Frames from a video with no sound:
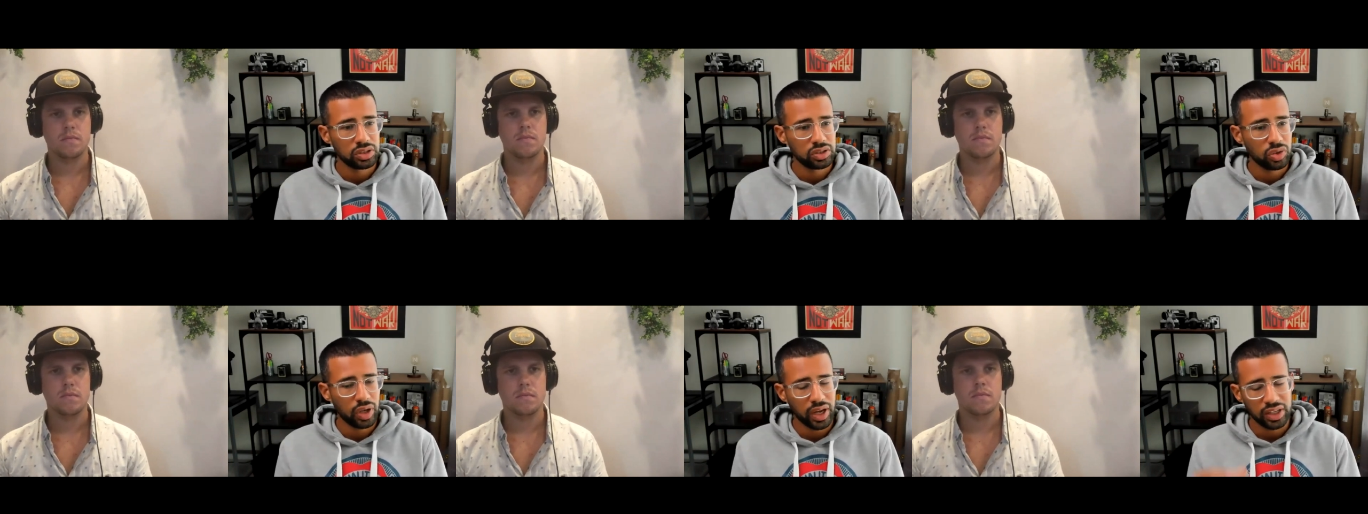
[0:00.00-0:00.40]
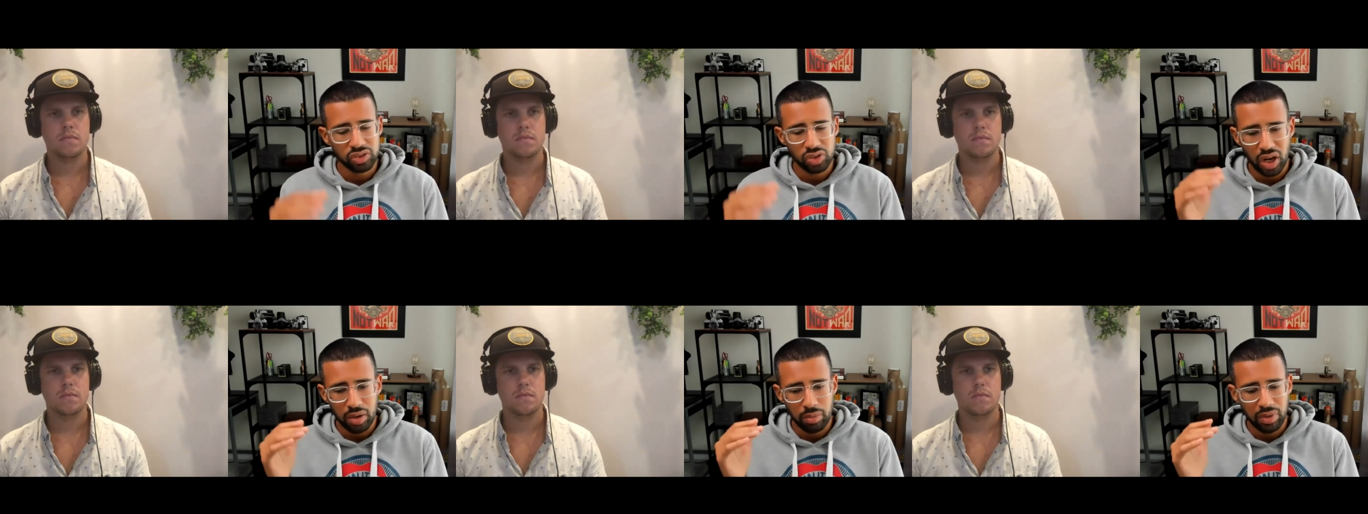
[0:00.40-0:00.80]
Speaker 1: So like I
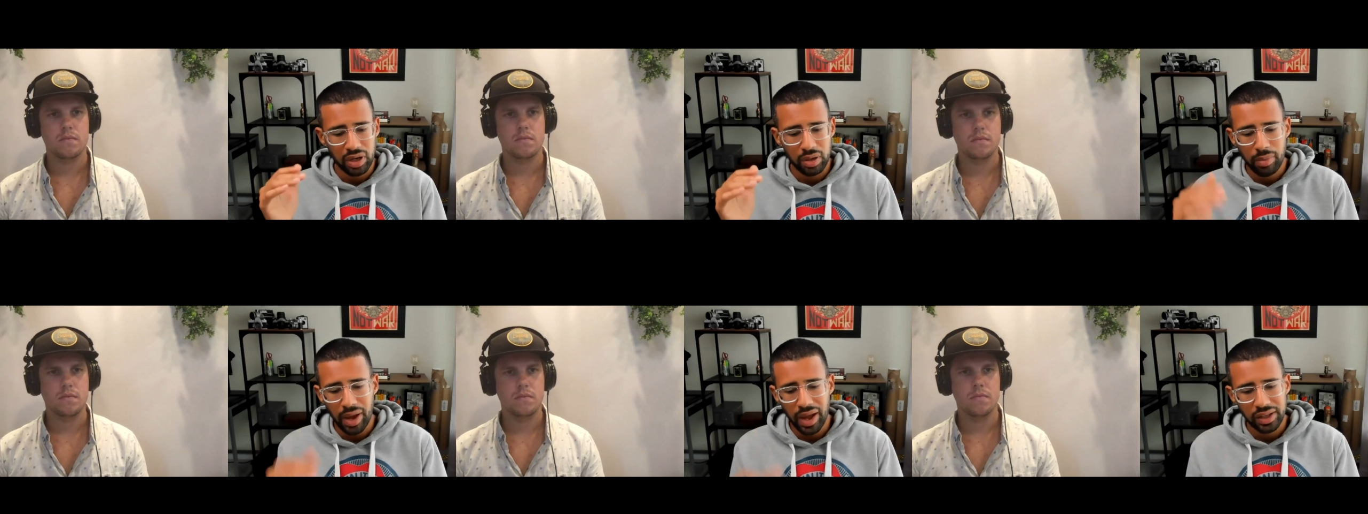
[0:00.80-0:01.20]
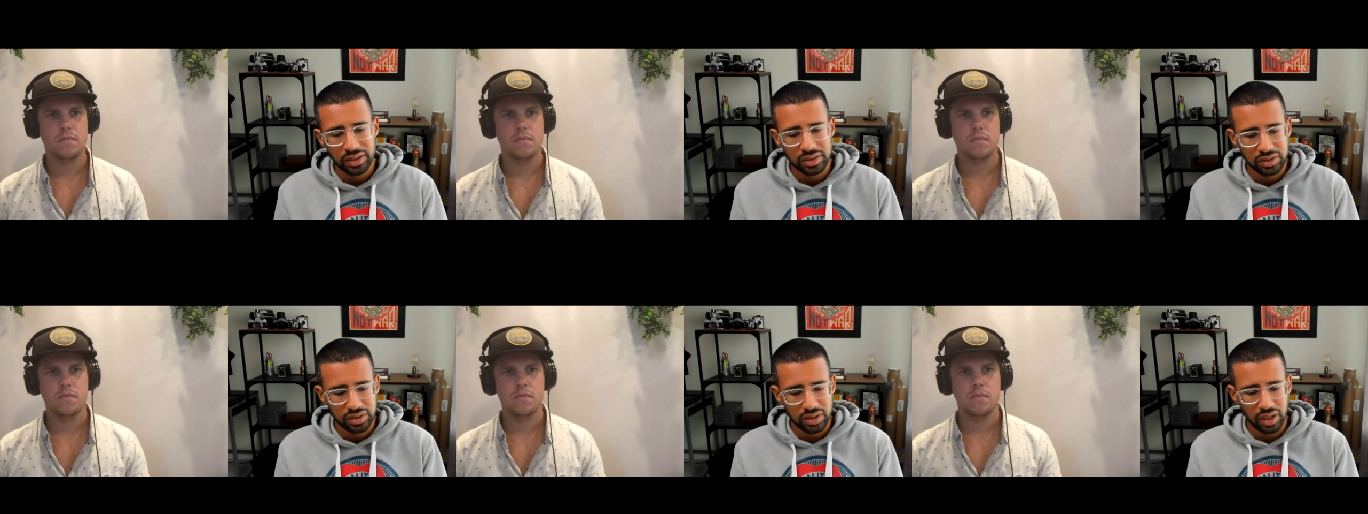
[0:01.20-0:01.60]
try to
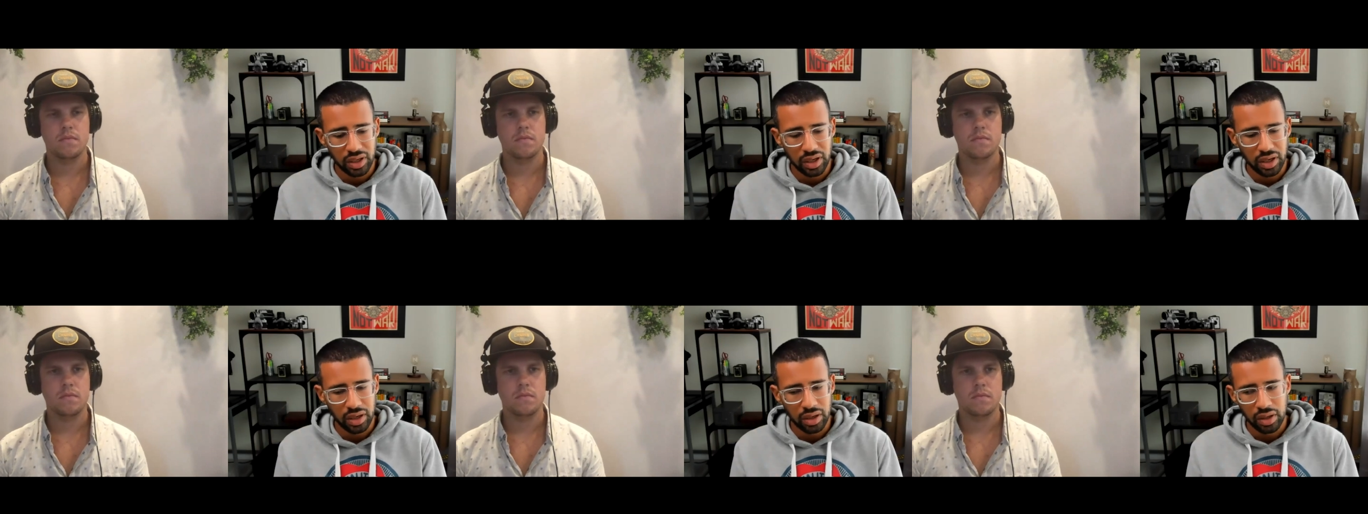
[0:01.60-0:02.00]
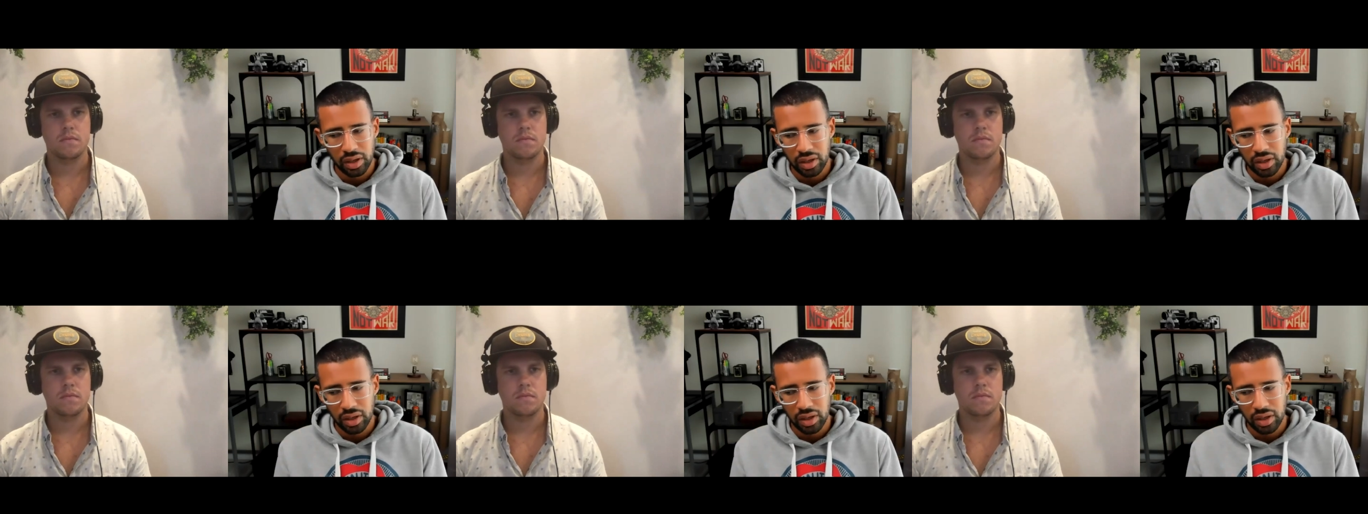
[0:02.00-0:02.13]
minimize the